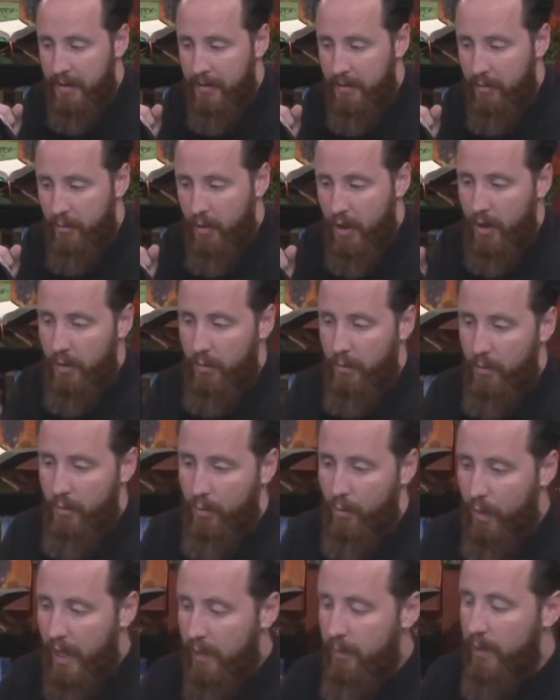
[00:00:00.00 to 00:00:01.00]
Well,
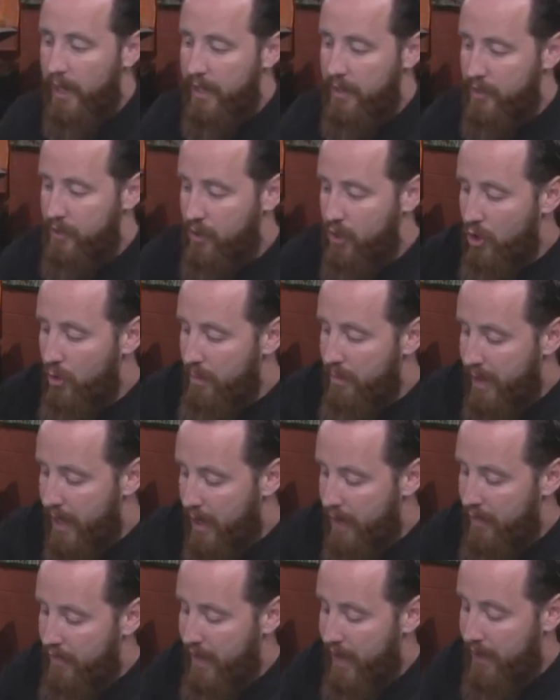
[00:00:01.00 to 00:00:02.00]
when we assume
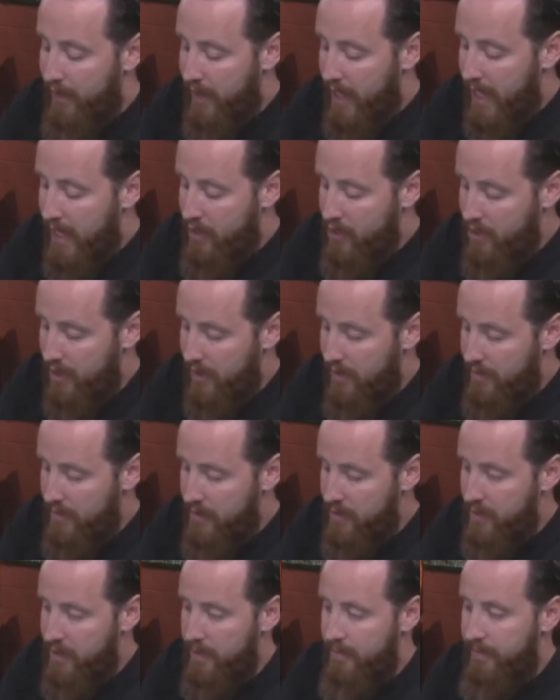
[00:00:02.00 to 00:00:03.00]
their
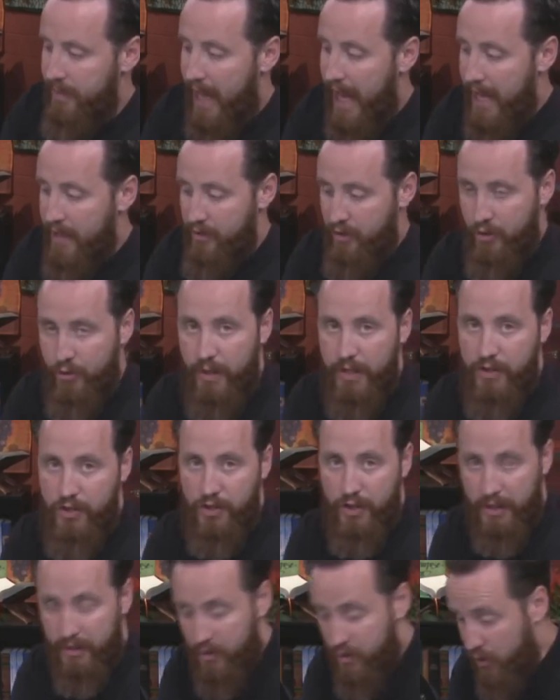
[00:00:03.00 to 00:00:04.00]
foundations as
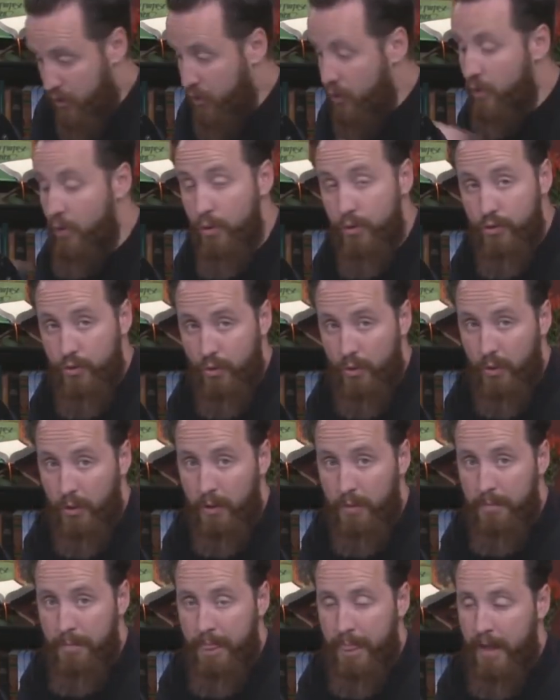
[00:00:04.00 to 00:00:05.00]
Christians
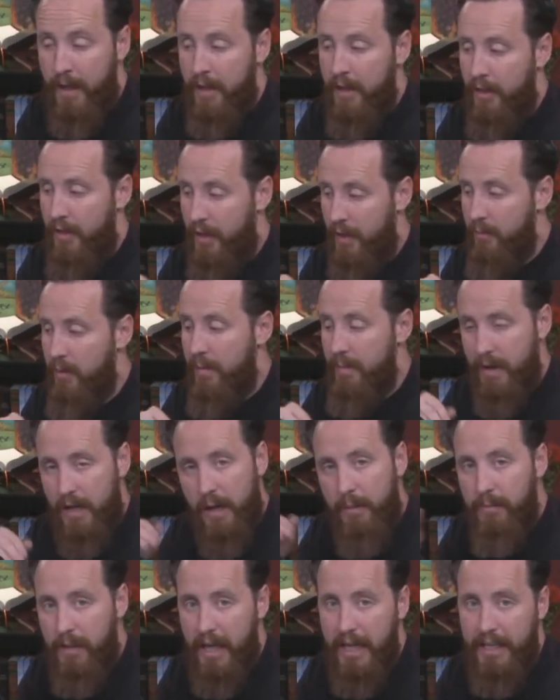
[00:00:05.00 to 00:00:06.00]
neutral, then we
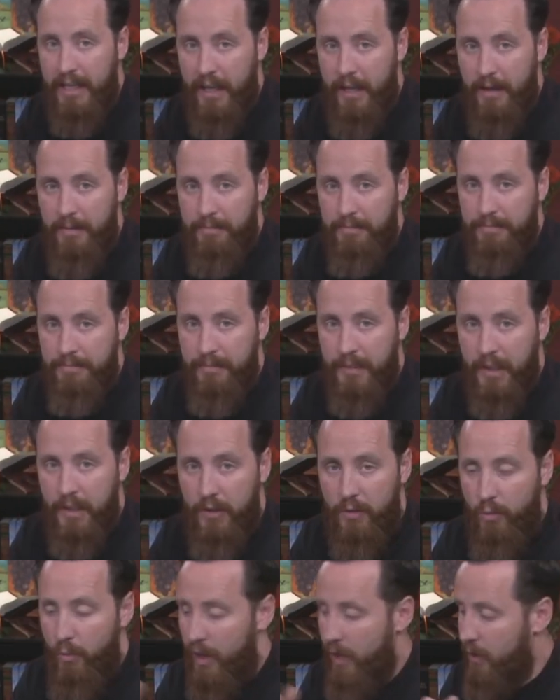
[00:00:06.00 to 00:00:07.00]
become like him.
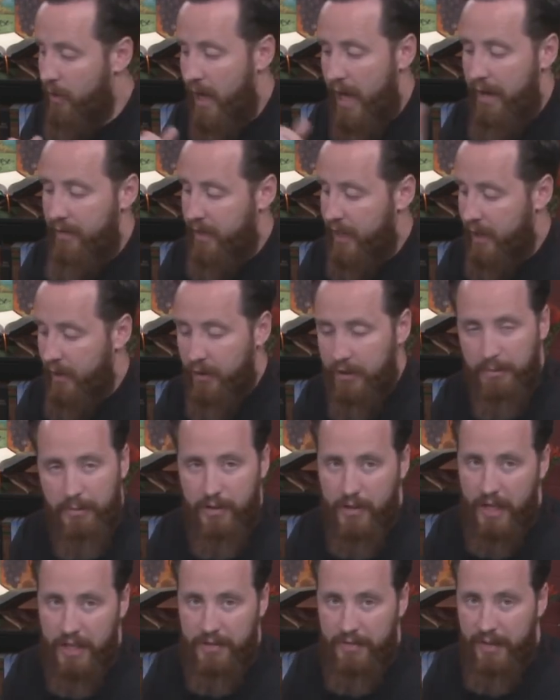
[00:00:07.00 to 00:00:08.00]
We don't have any
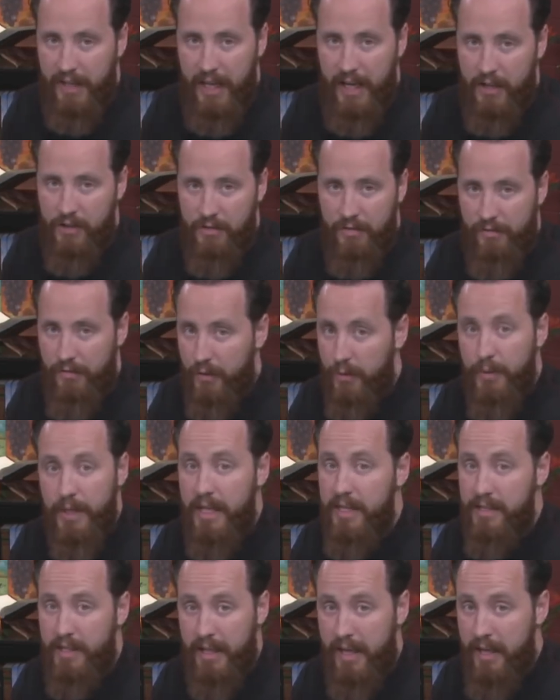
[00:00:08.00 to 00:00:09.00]
ultimate justification for
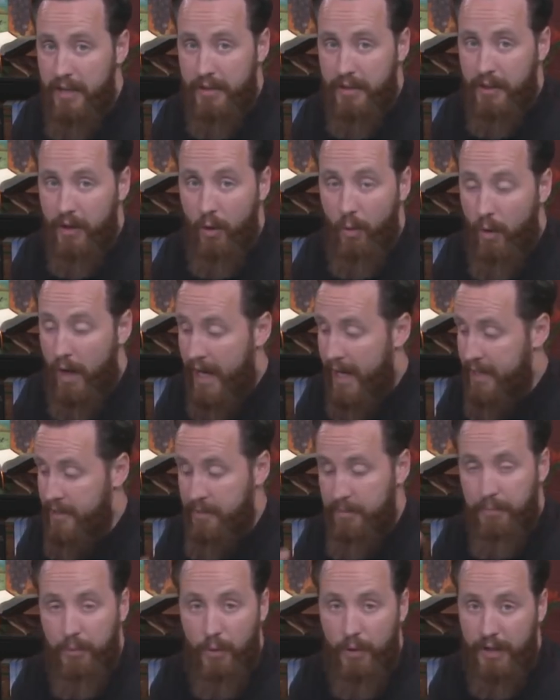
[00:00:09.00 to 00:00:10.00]
reason either, or why
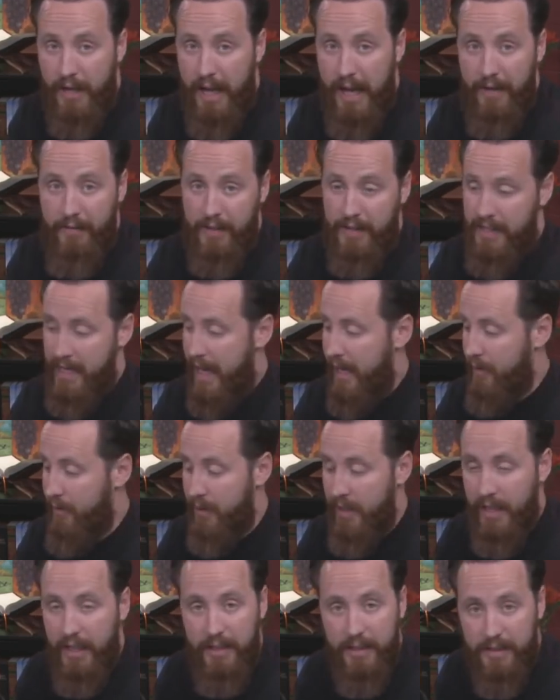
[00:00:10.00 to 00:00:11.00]
it's important to have
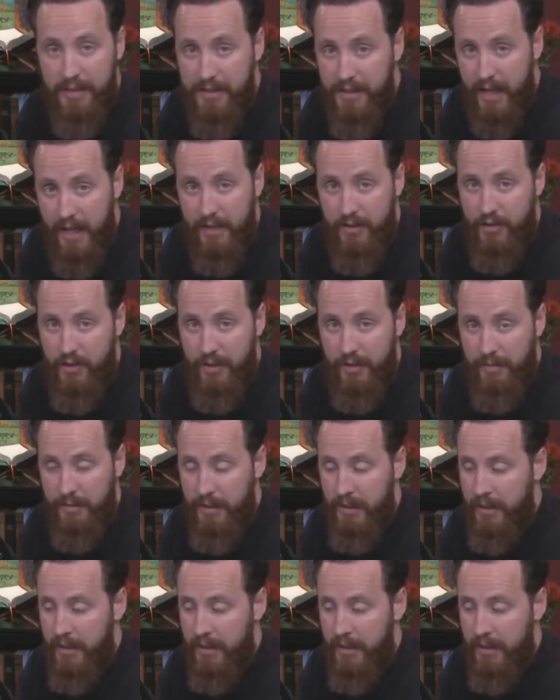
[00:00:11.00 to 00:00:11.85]
integrity and discussion.